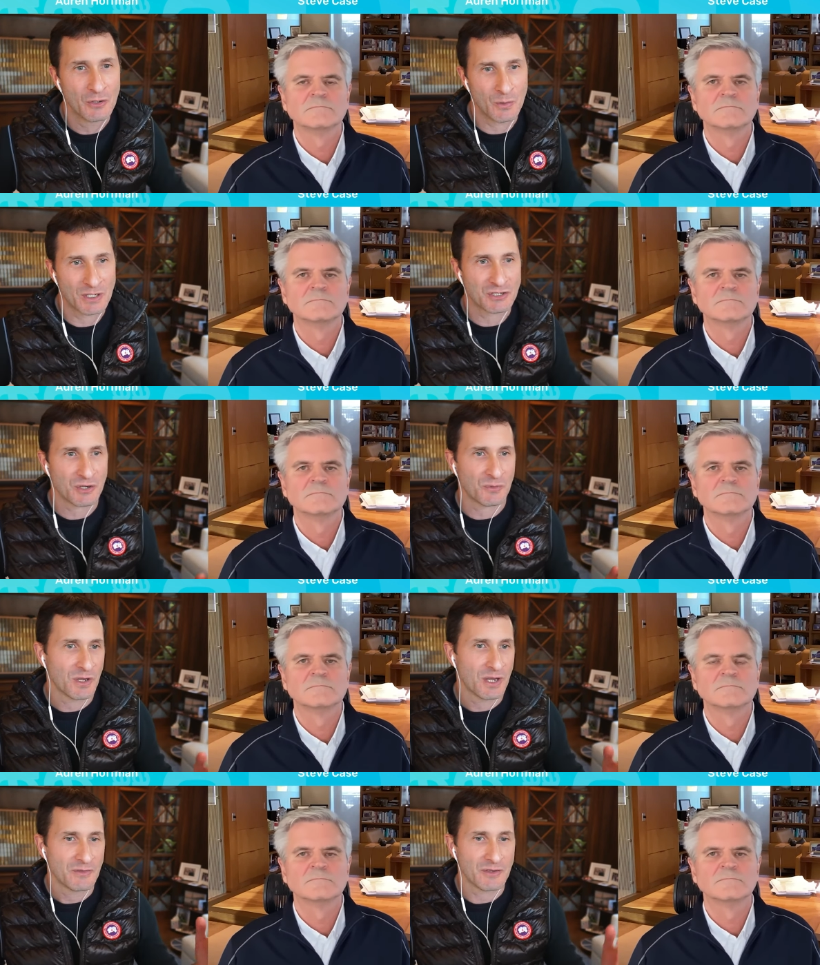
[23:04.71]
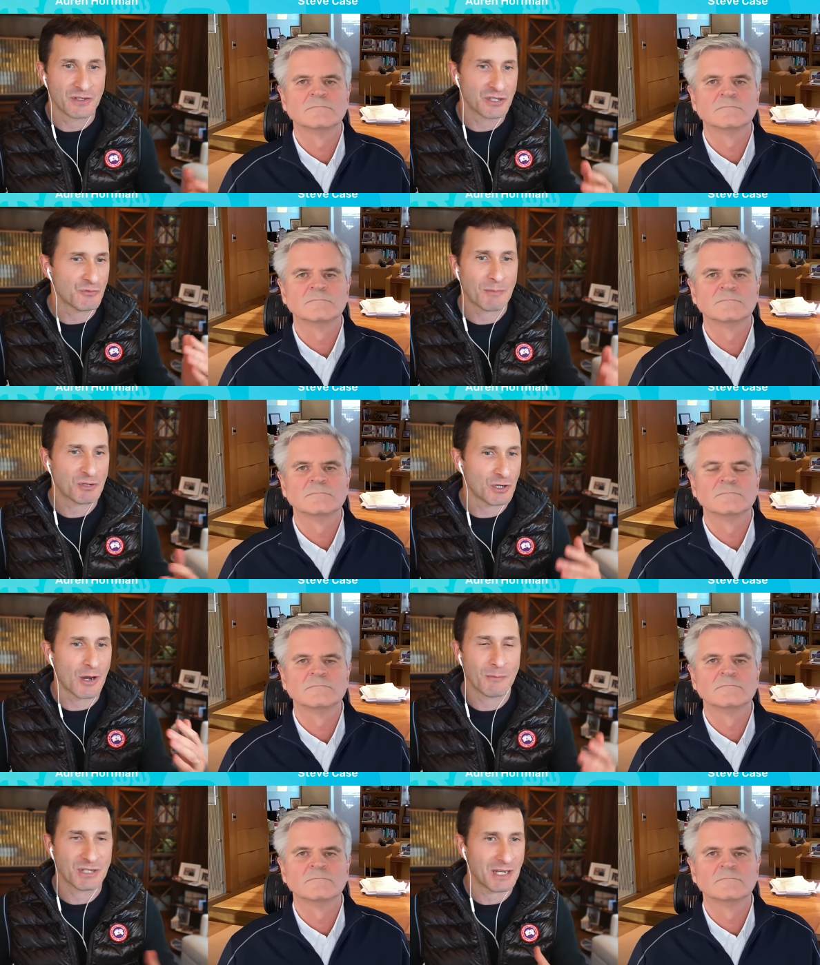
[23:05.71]
Speaker 1: doing. So the
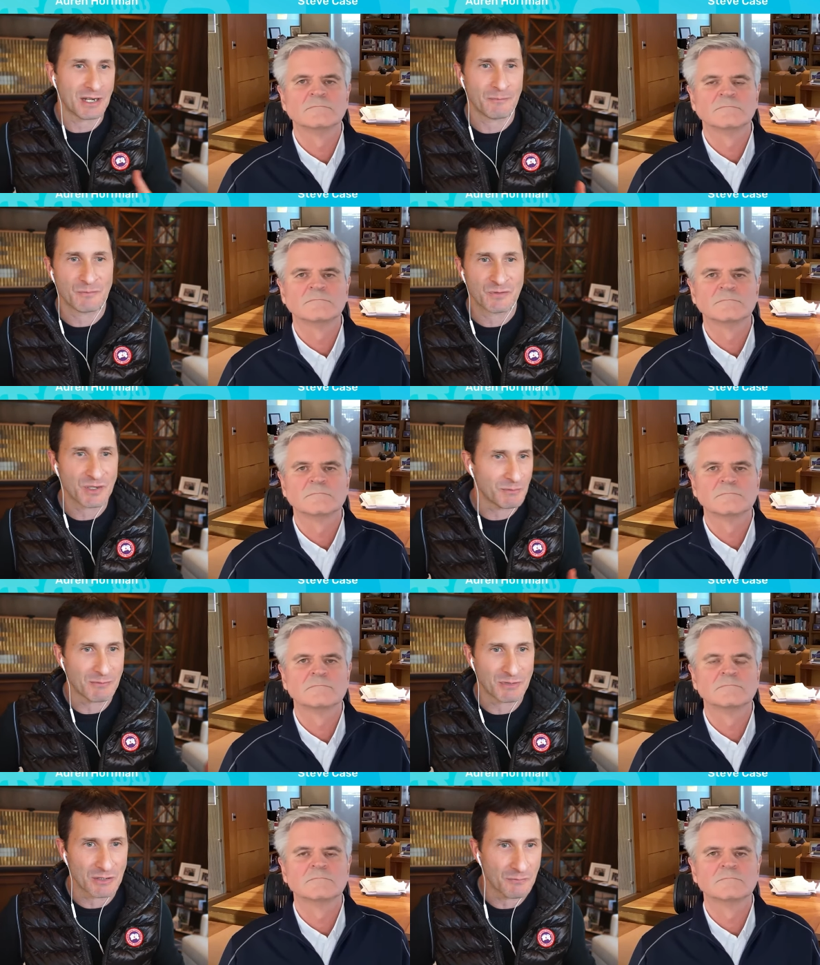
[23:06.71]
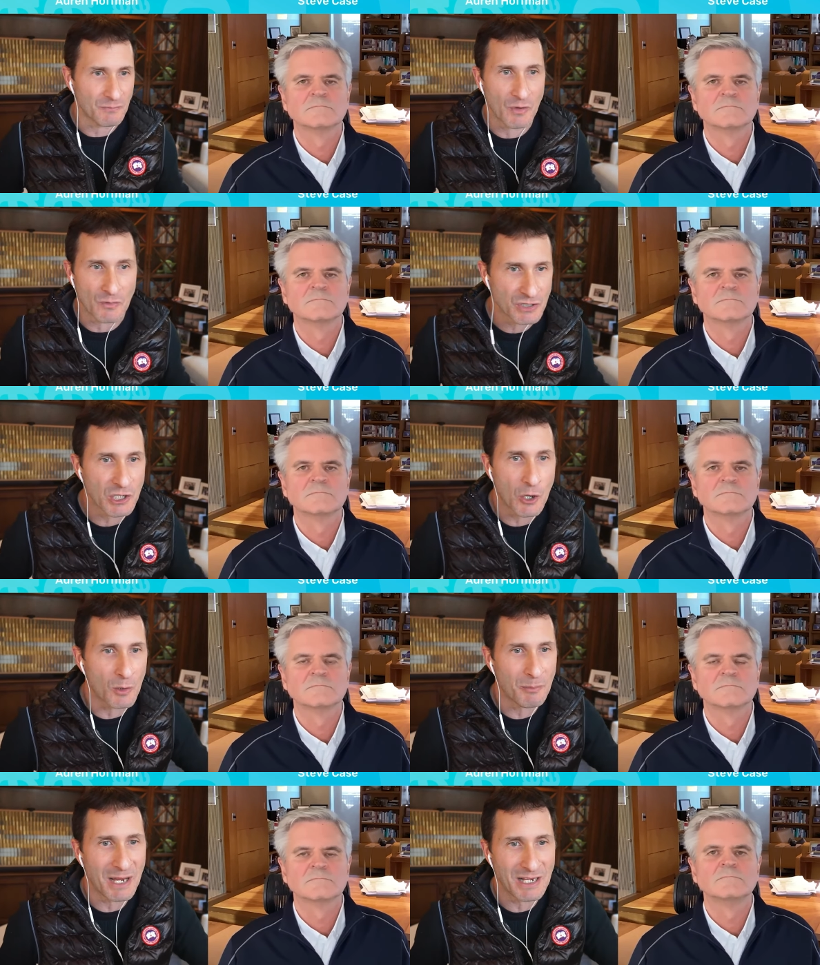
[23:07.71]
disruption comes at a sometimes a, a
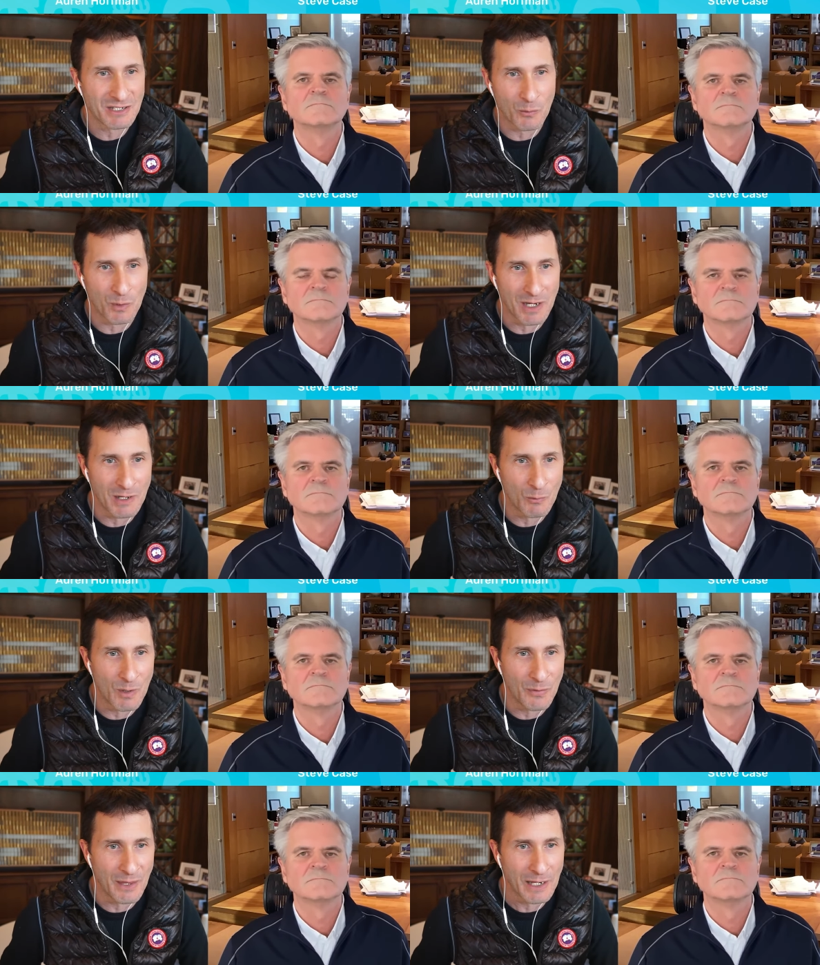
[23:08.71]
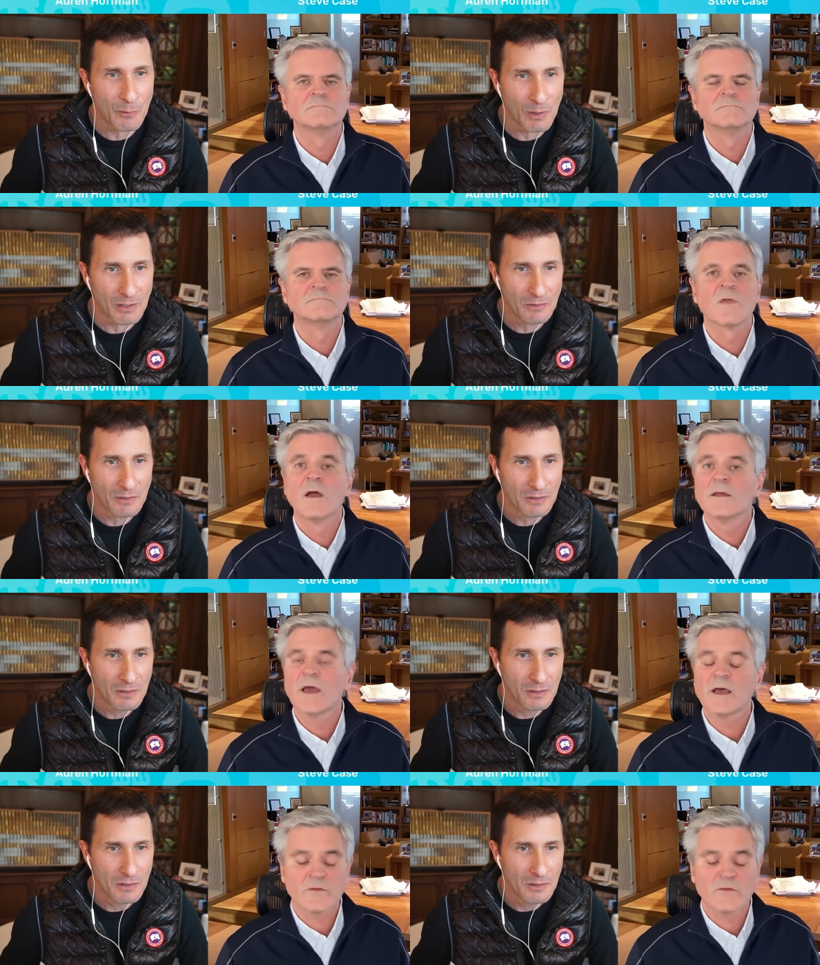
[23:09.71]
slower pace than we we think it will.
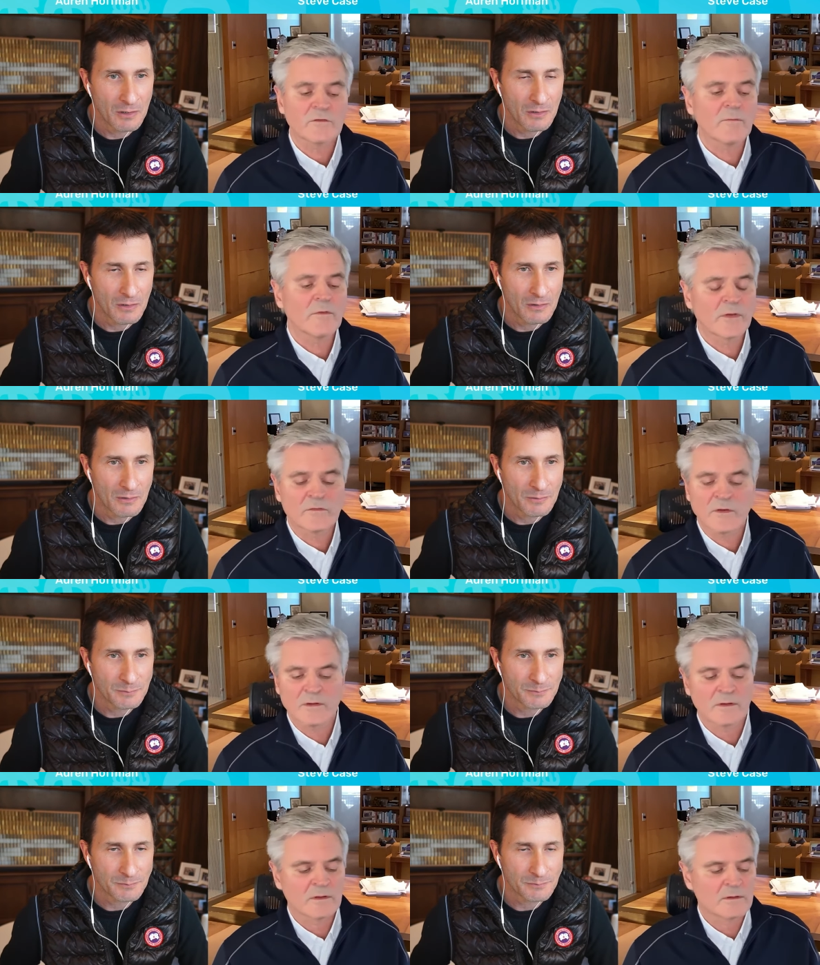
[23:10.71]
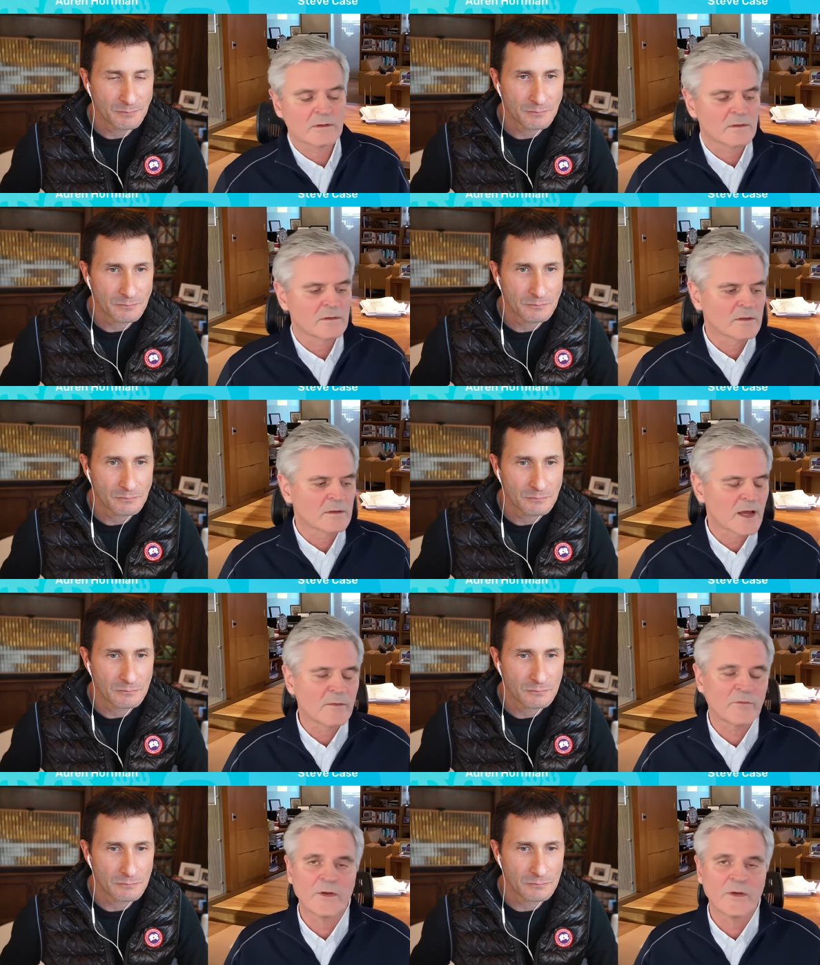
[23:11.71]
Speaker 2: Yes, and some of this uh, uh, uh
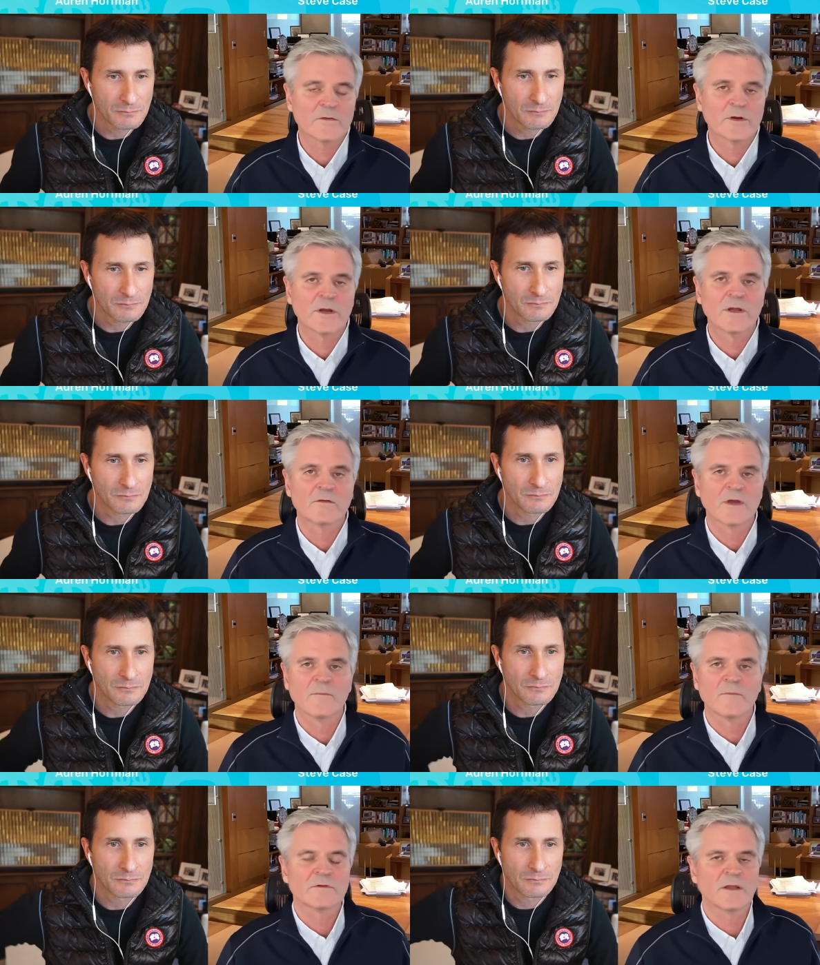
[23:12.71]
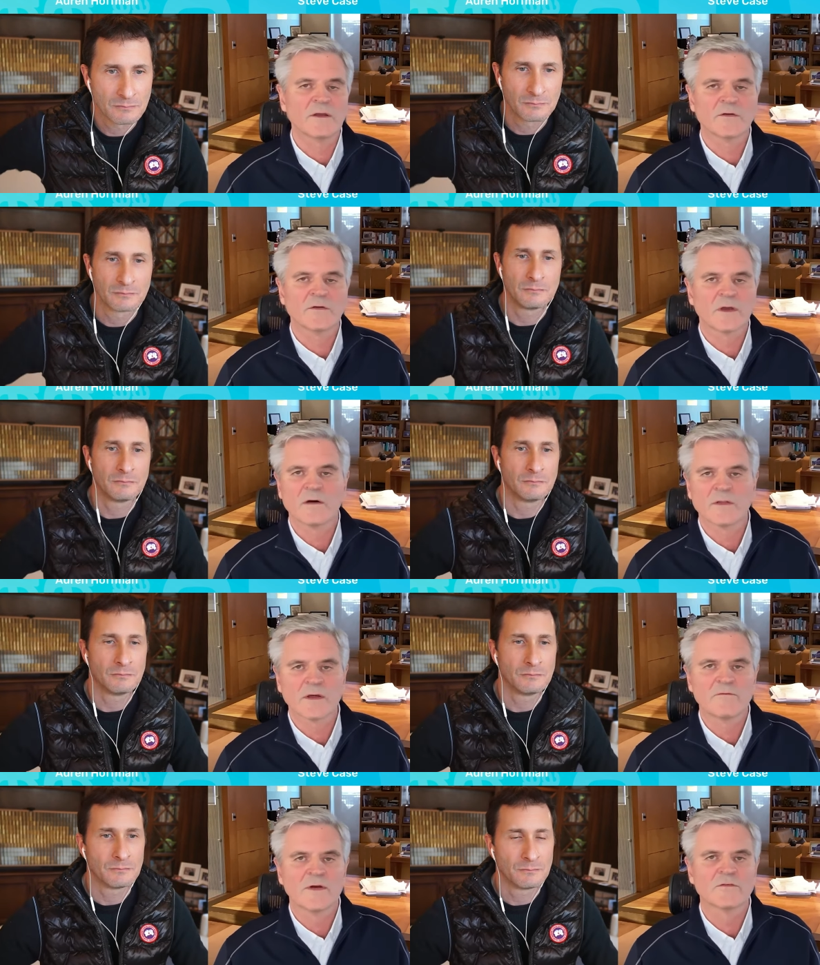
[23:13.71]
autonomous vehicles are a good example. Ten years ago,
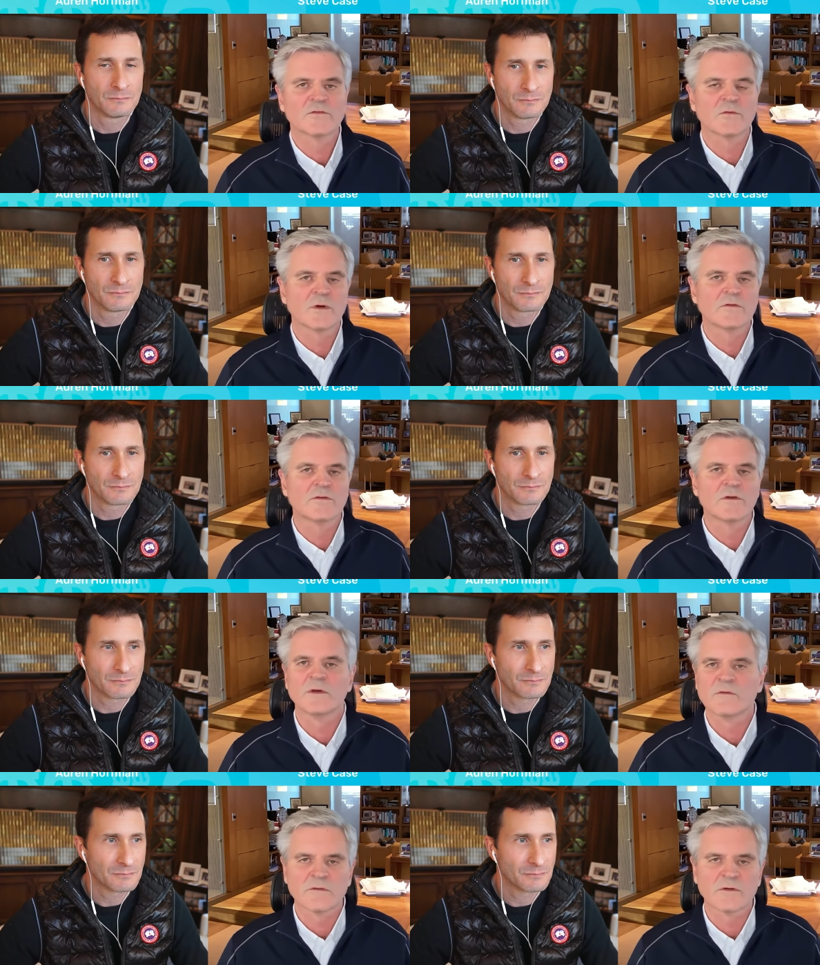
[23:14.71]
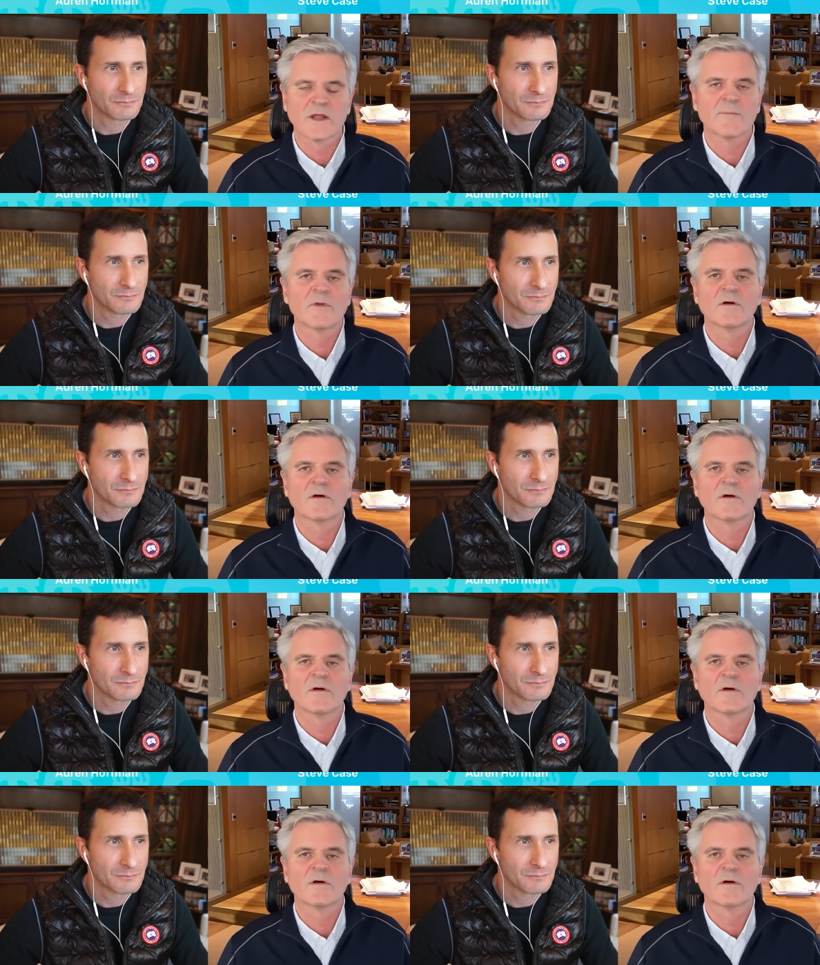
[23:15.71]
the conventional wisdom is it's going to happen